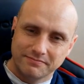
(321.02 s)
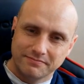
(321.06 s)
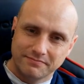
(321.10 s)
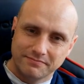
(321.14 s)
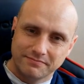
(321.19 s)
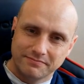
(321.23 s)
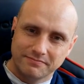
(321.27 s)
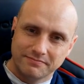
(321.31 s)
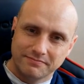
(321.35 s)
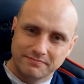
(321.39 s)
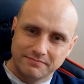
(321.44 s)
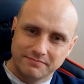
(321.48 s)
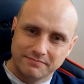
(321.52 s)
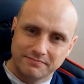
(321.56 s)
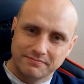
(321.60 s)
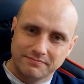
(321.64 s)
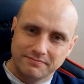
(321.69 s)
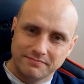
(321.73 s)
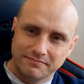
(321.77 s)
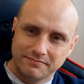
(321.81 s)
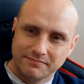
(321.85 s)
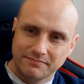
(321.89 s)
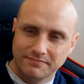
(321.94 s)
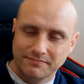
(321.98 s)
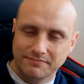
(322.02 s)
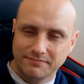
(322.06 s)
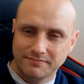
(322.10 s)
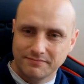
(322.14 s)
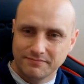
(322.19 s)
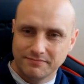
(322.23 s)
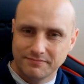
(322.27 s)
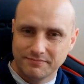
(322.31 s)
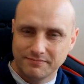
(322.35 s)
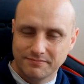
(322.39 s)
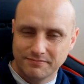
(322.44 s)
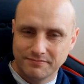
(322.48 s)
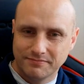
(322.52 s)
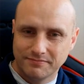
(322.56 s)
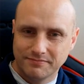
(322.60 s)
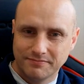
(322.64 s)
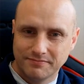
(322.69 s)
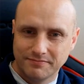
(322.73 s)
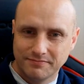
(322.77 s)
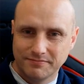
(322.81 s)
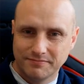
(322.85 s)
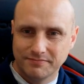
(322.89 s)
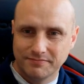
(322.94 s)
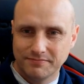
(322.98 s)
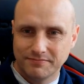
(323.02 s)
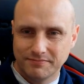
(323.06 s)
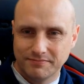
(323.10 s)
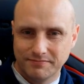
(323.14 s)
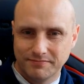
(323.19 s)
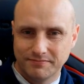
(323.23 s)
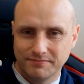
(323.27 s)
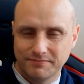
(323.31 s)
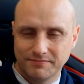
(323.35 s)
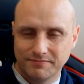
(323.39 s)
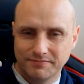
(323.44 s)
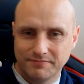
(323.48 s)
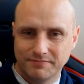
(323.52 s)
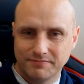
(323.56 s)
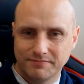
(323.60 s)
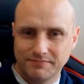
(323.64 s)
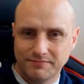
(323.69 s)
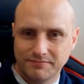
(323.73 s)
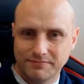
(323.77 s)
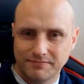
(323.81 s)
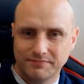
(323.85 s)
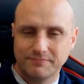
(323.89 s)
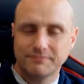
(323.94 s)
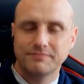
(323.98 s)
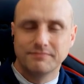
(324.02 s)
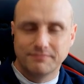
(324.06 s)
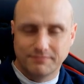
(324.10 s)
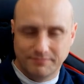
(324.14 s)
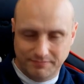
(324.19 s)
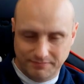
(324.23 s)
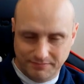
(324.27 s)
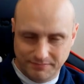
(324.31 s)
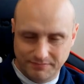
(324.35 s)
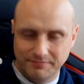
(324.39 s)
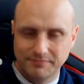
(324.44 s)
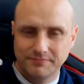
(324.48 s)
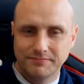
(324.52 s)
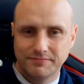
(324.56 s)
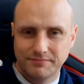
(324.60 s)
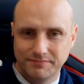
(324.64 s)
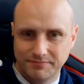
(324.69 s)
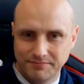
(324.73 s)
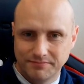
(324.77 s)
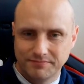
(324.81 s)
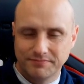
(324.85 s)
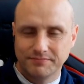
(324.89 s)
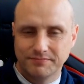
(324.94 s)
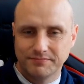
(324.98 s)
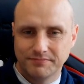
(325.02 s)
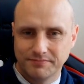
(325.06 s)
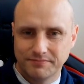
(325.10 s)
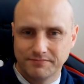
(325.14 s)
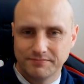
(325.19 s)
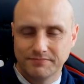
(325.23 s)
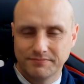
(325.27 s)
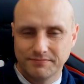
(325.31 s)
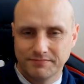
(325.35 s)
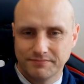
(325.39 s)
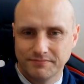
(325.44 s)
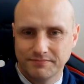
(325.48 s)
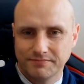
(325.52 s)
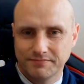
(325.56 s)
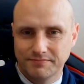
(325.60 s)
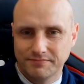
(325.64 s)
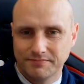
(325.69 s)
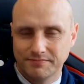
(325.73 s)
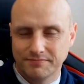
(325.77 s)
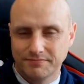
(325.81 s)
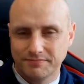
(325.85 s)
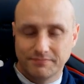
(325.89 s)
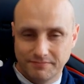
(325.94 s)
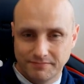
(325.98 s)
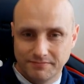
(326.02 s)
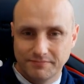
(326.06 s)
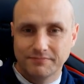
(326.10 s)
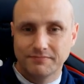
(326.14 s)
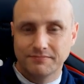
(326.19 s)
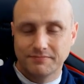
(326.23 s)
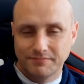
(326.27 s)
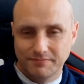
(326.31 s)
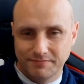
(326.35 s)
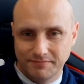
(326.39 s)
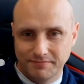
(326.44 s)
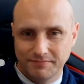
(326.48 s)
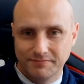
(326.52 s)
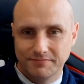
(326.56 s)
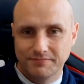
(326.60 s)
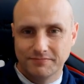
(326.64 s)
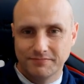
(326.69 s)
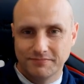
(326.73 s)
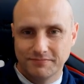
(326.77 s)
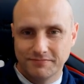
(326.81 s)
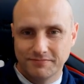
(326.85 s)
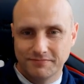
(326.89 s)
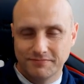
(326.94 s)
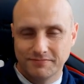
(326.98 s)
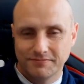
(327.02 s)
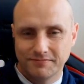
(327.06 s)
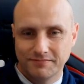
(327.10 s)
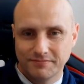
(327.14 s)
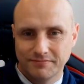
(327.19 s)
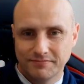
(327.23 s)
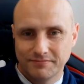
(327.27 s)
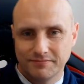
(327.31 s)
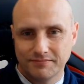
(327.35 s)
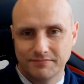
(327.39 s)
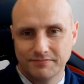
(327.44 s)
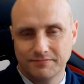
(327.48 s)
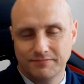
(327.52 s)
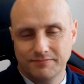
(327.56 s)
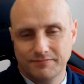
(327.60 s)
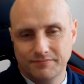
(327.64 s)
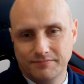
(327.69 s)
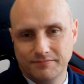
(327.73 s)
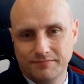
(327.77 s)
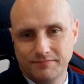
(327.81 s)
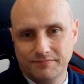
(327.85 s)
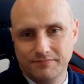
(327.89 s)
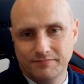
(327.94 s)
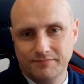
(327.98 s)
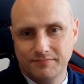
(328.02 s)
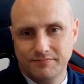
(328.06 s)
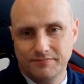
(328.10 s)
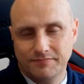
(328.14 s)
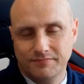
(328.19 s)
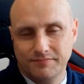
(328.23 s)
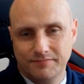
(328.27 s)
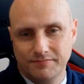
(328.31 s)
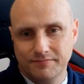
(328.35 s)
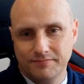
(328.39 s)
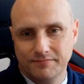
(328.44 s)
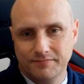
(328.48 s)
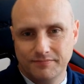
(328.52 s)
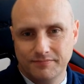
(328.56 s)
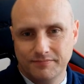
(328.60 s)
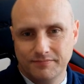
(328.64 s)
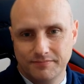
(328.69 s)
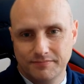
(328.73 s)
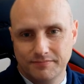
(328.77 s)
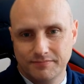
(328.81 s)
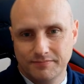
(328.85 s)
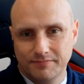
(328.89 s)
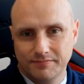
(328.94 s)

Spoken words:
(silent)